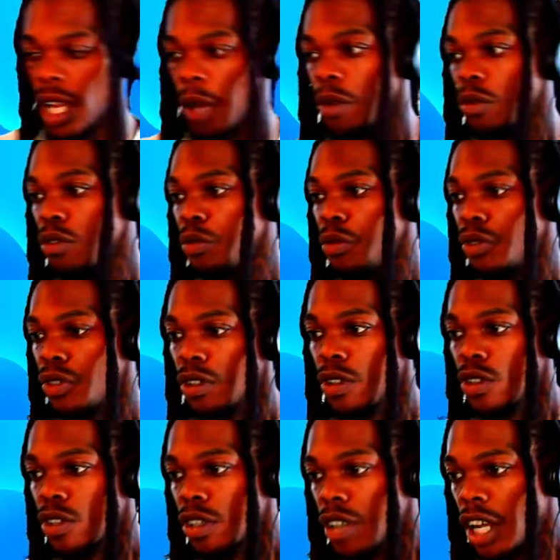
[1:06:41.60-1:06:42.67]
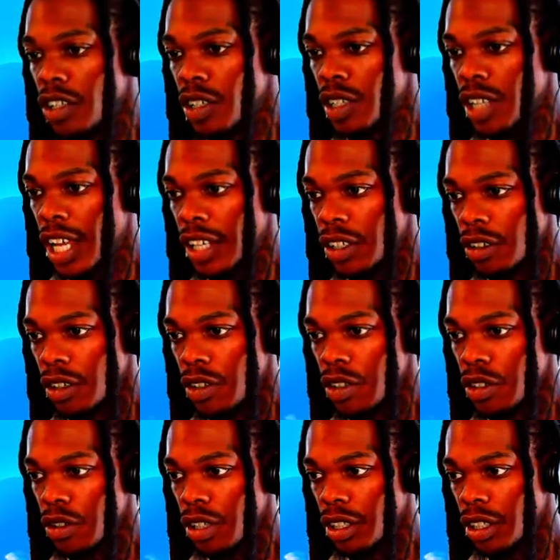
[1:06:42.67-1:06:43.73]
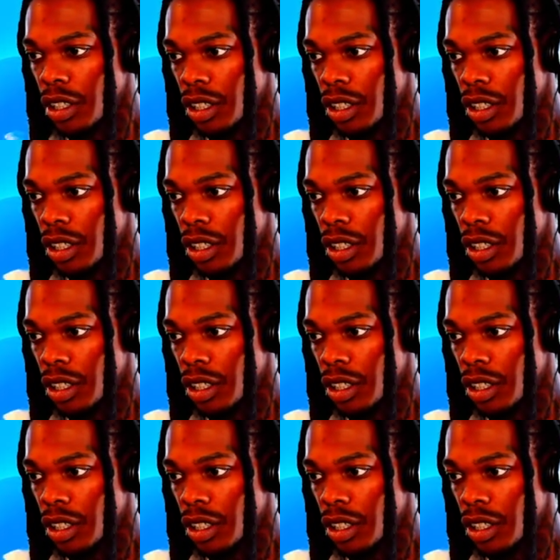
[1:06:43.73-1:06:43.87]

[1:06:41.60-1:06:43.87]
Remove the green screen. I just like the green screen.